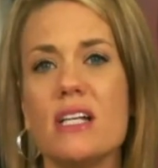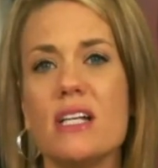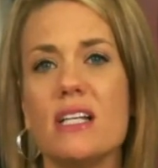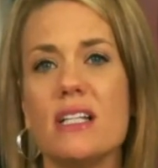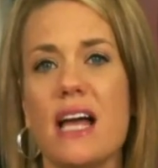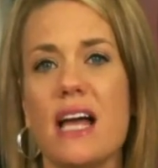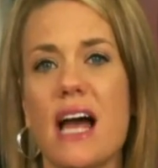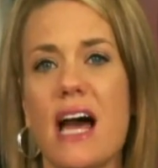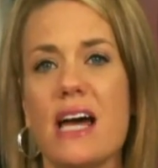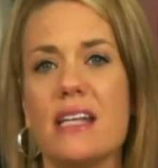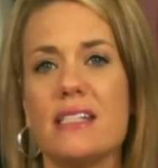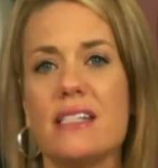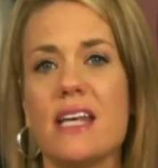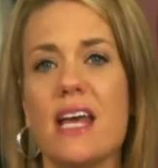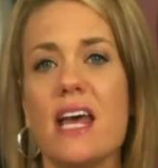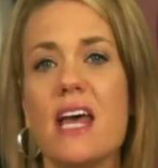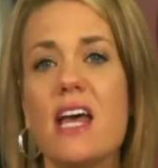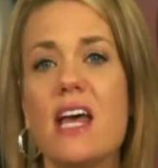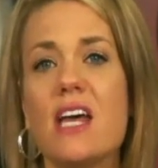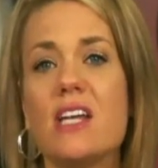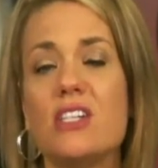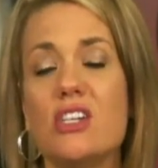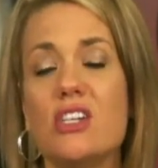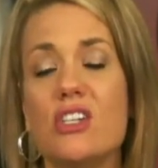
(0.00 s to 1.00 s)
glass
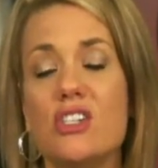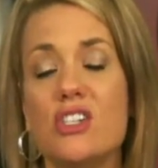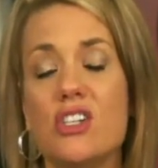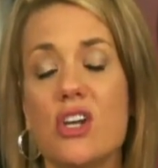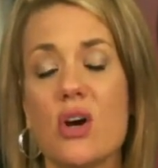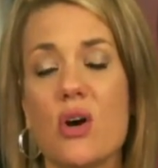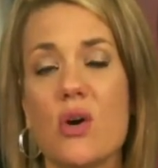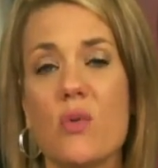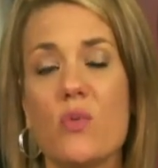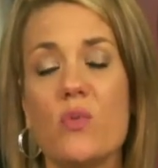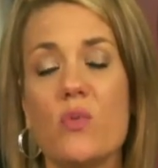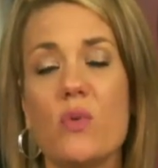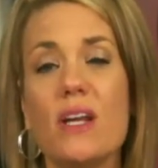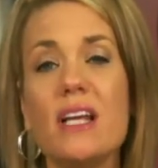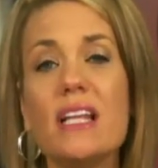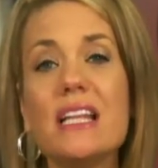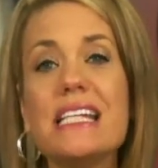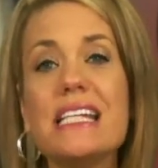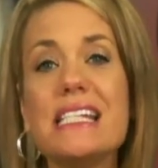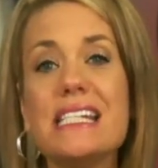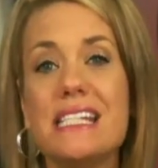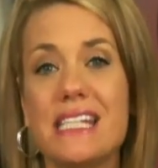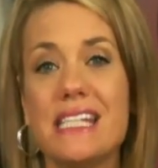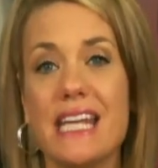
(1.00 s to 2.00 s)
to show real
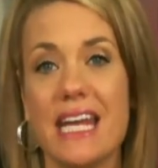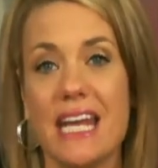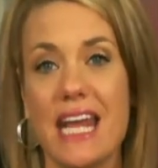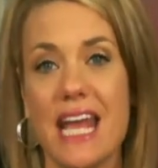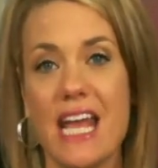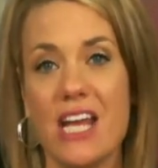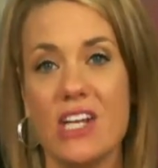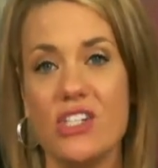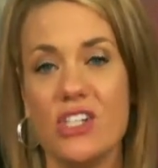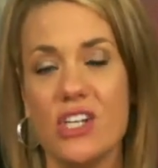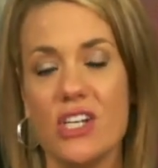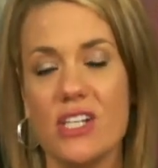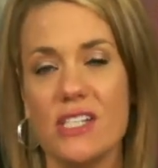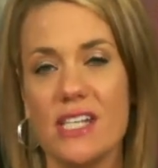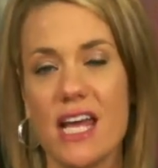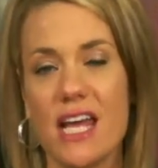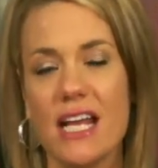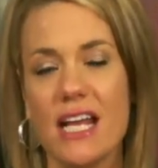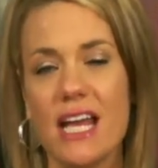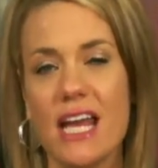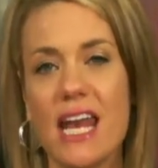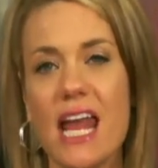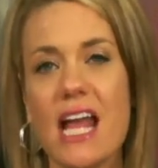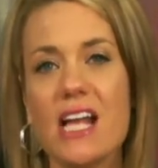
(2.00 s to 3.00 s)
estate agents
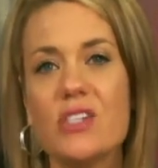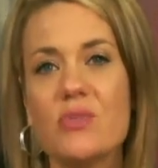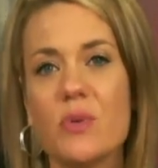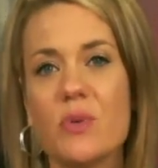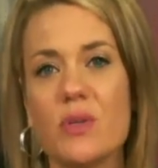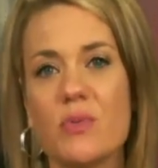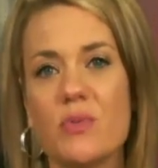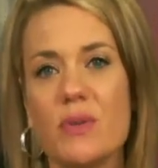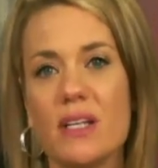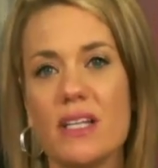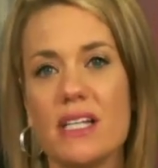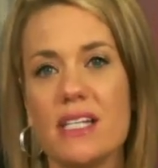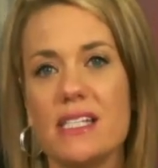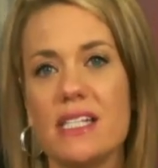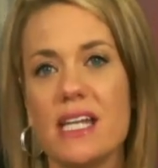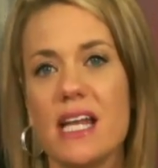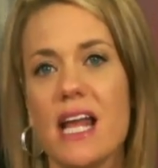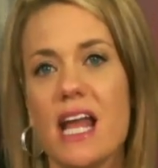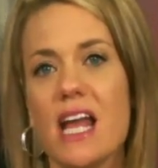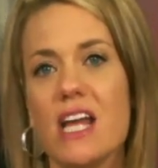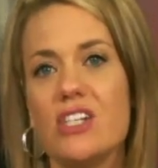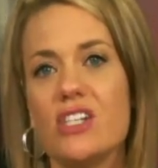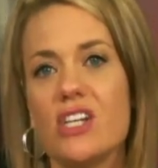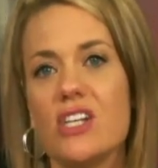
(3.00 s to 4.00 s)
and connect with real estate
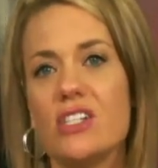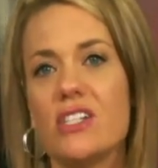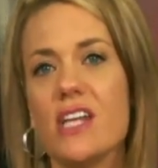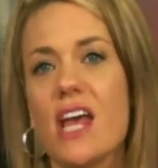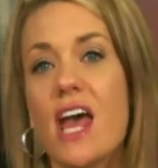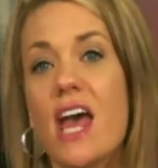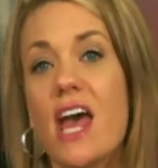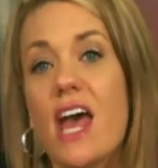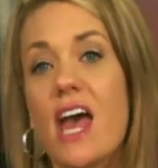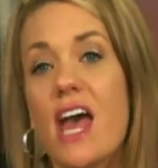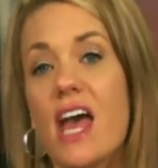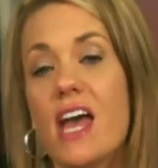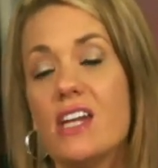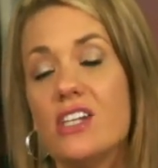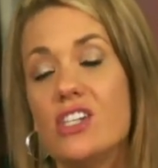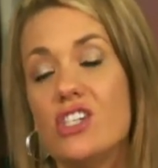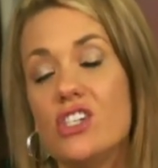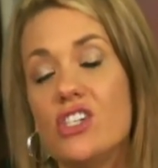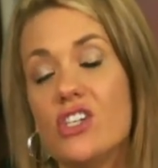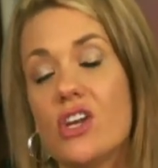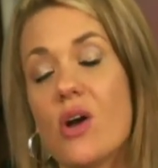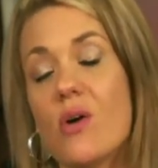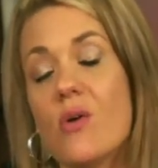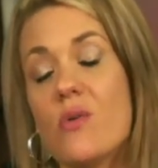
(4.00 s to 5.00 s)
agents and
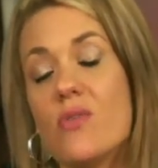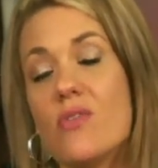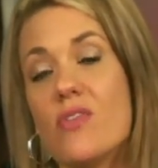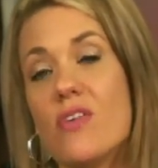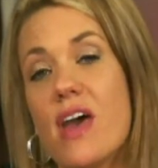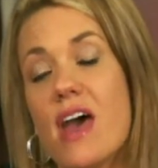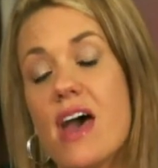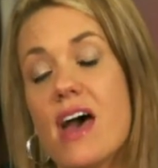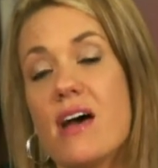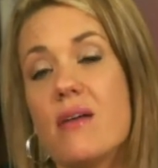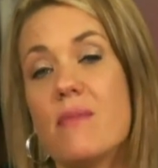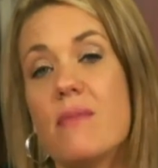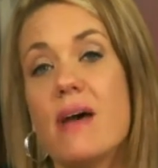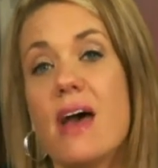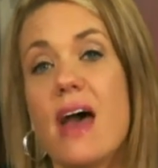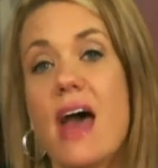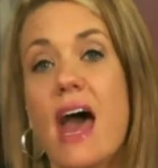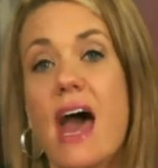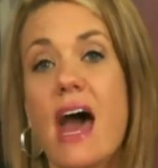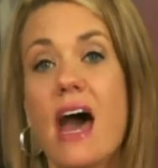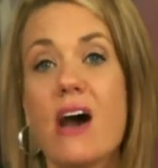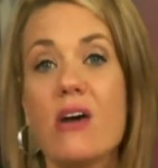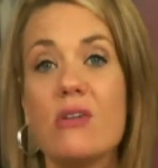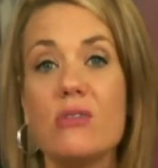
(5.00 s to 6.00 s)
show them
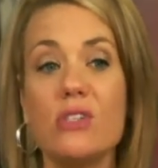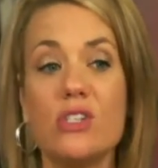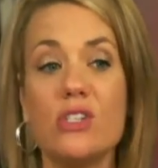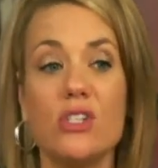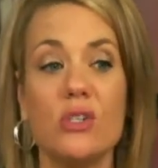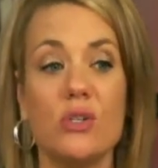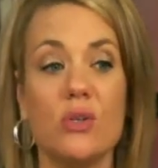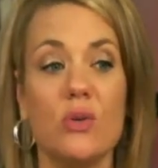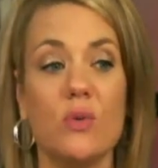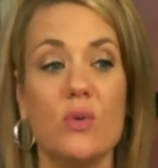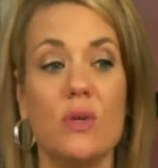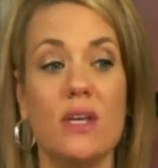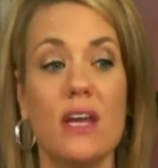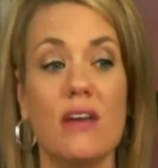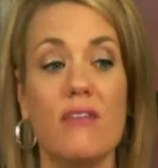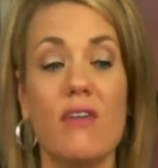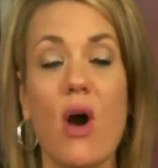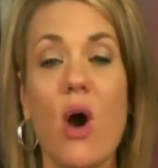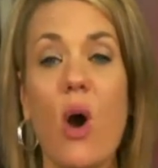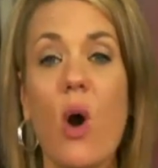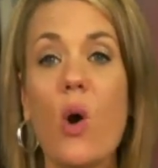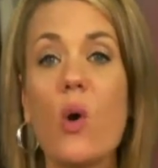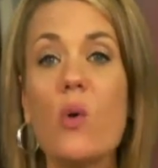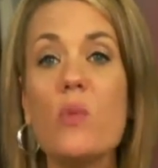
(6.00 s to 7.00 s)
how to give
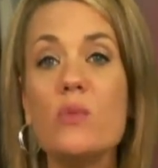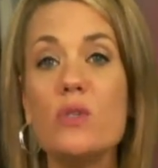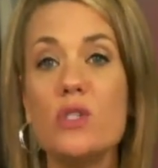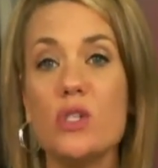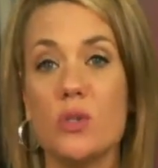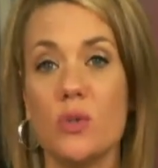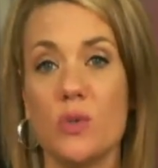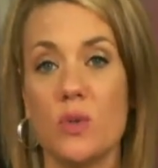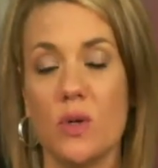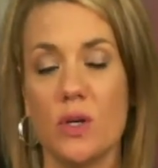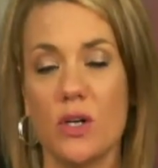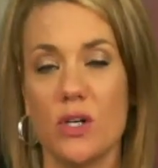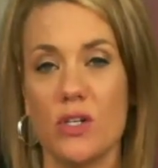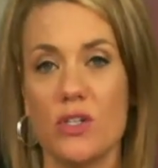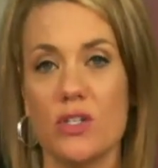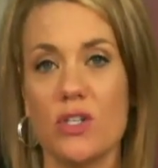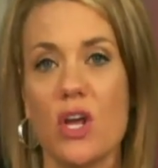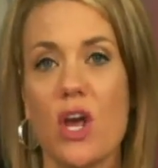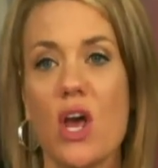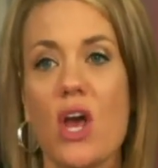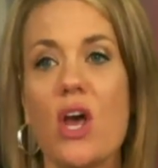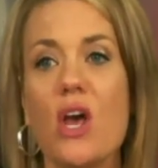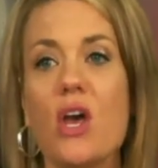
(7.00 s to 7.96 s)
home tours